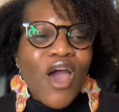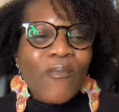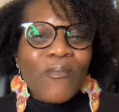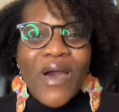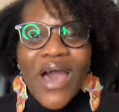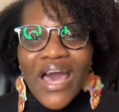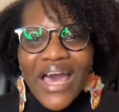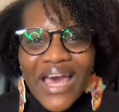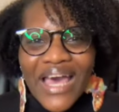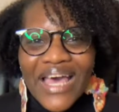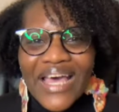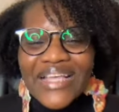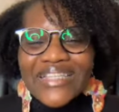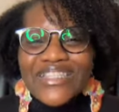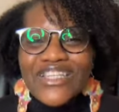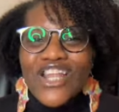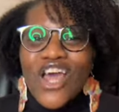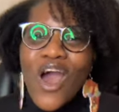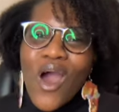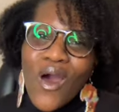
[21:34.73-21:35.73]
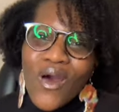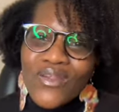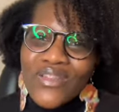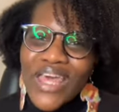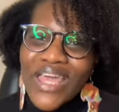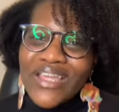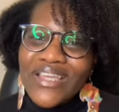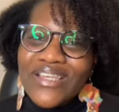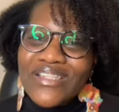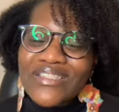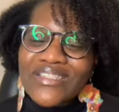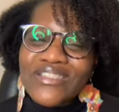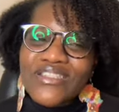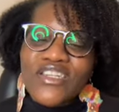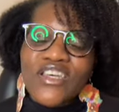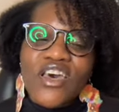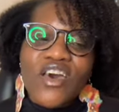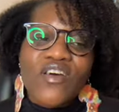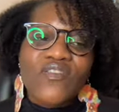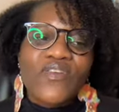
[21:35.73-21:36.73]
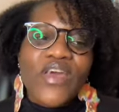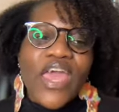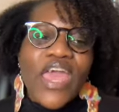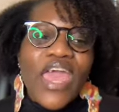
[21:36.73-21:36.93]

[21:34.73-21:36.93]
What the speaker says: pies and all that good stuff.